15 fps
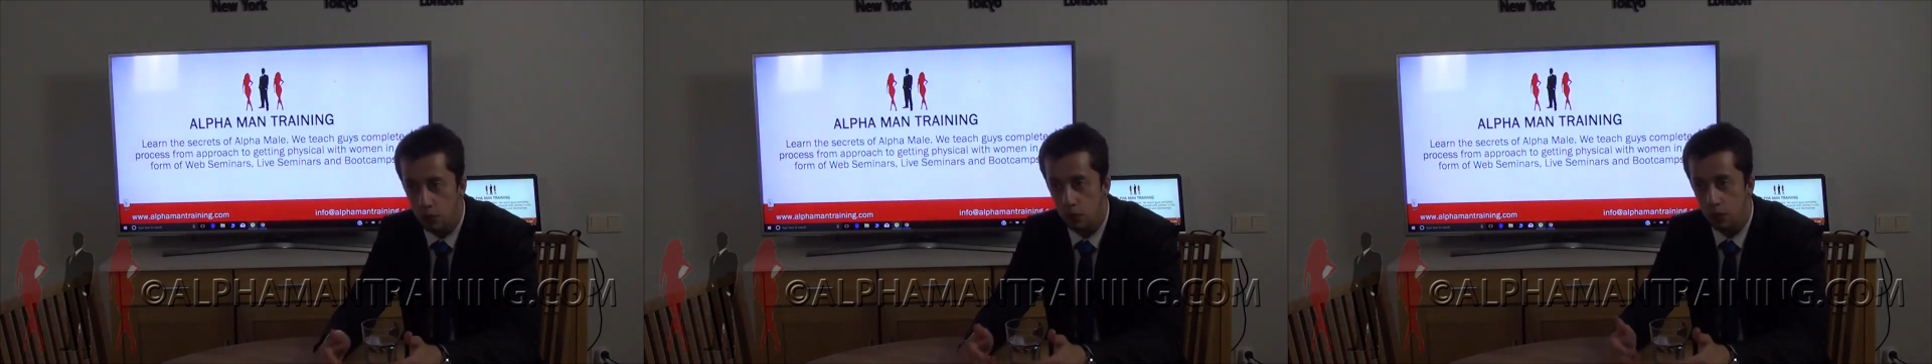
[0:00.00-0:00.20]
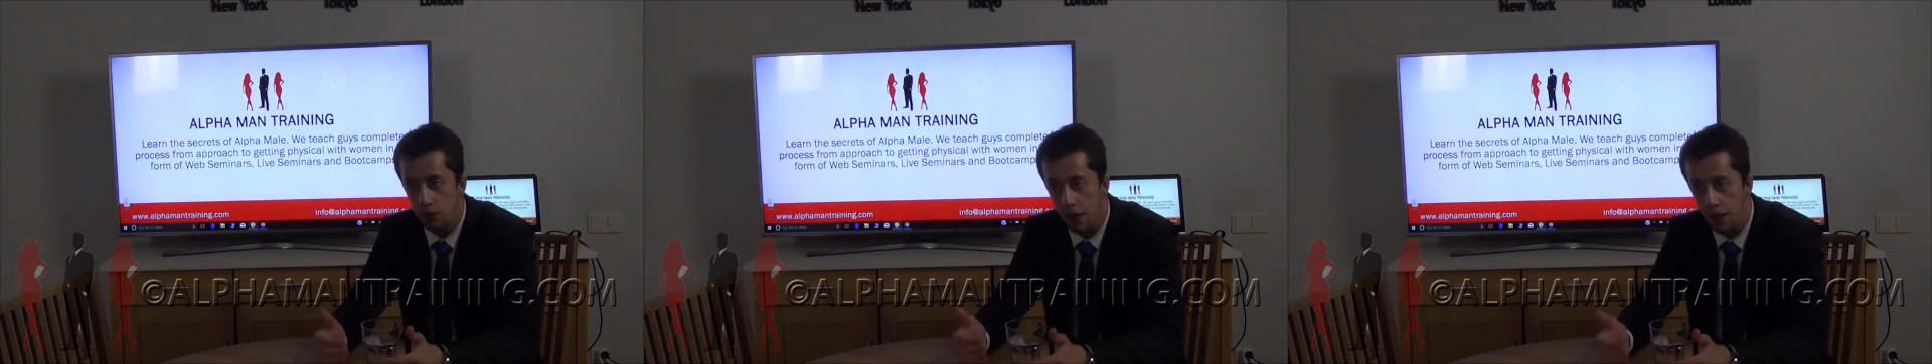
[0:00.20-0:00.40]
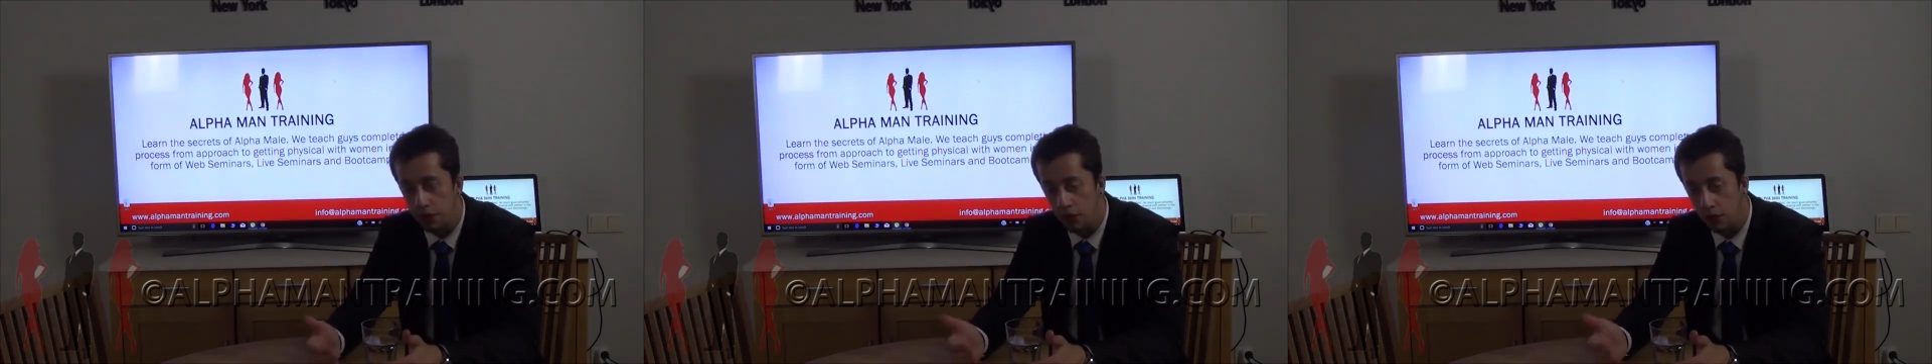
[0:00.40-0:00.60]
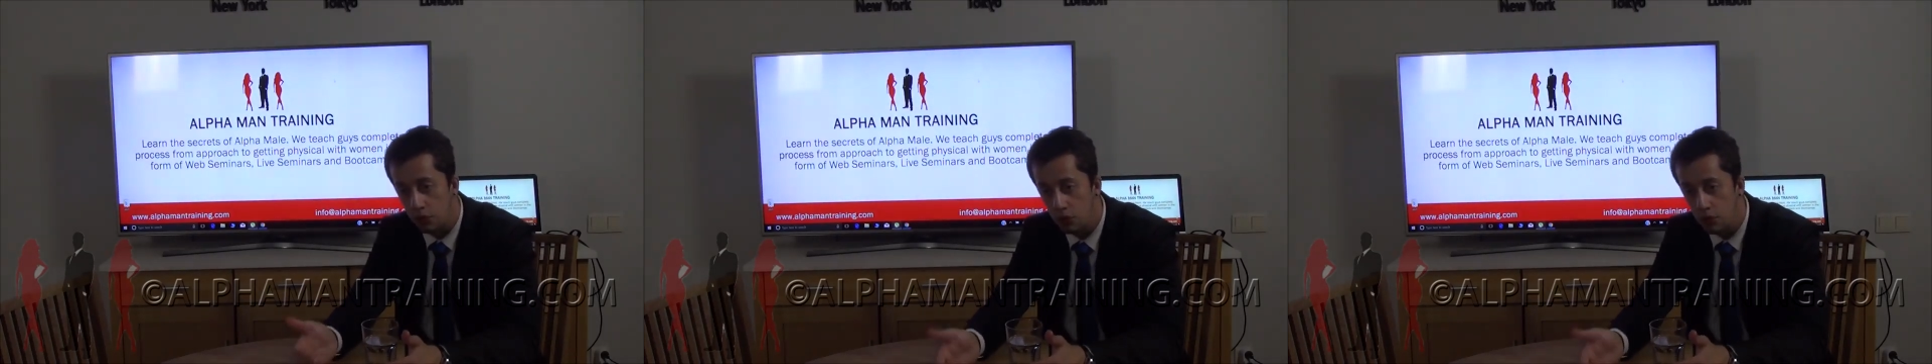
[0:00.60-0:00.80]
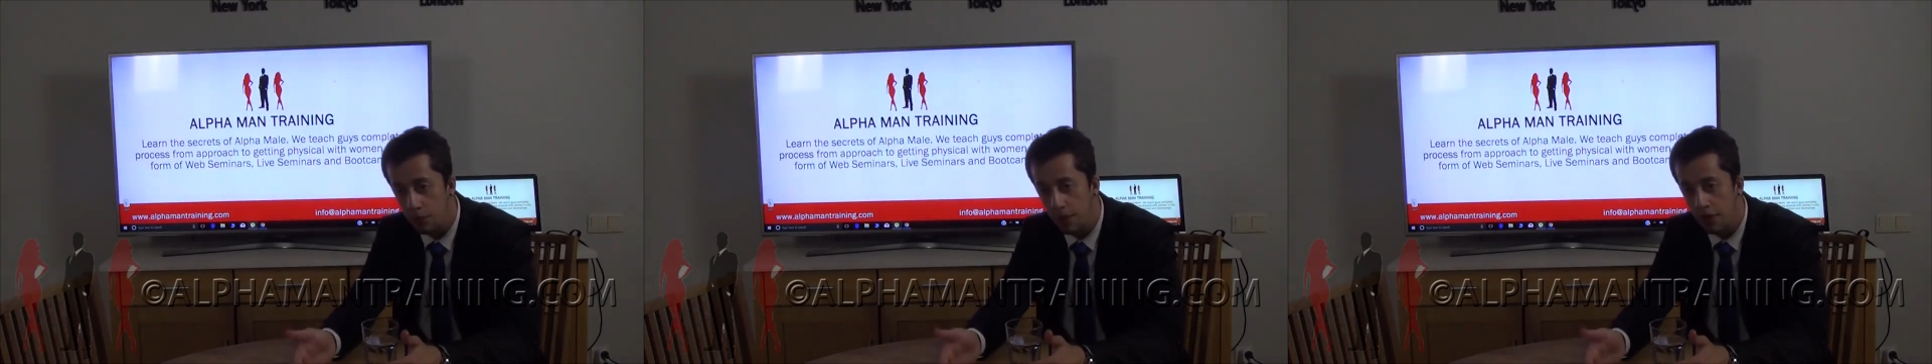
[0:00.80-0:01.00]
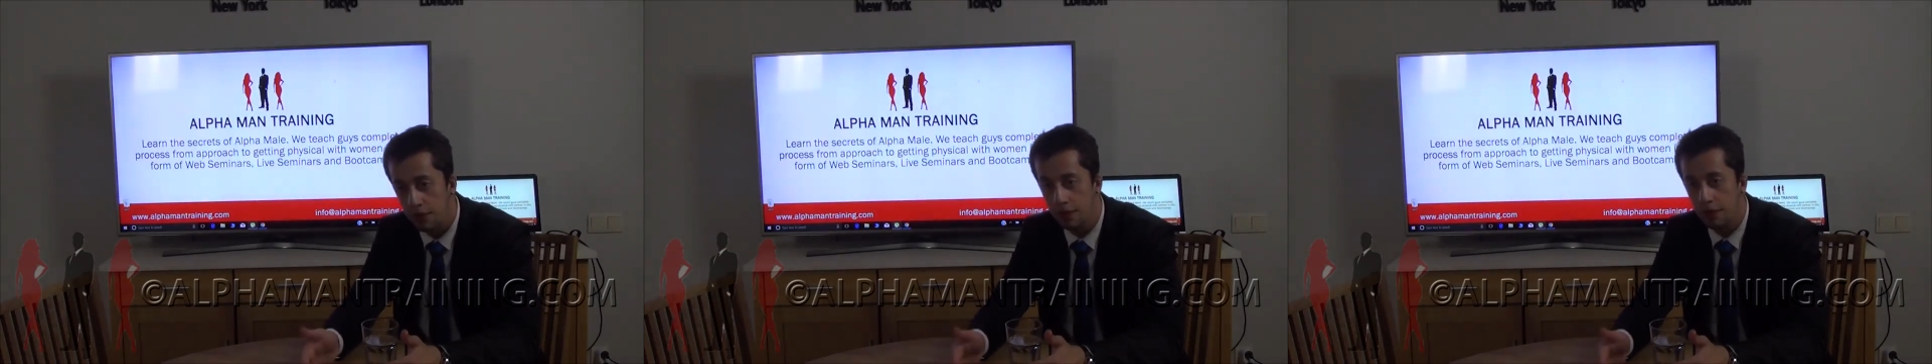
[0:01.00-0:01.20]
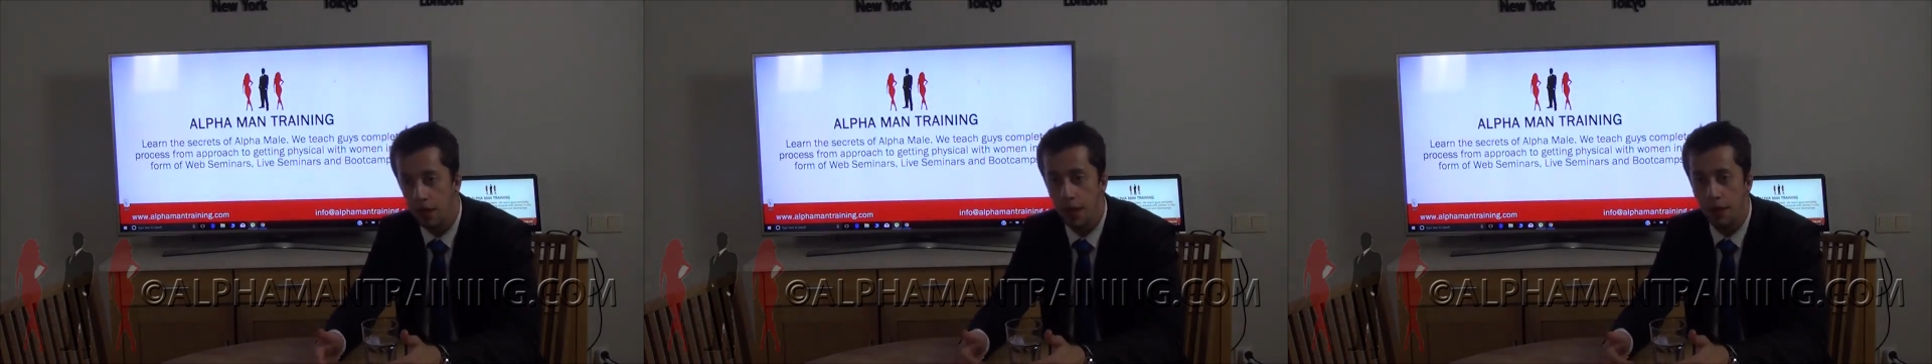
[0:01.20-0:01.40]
you will write agreement,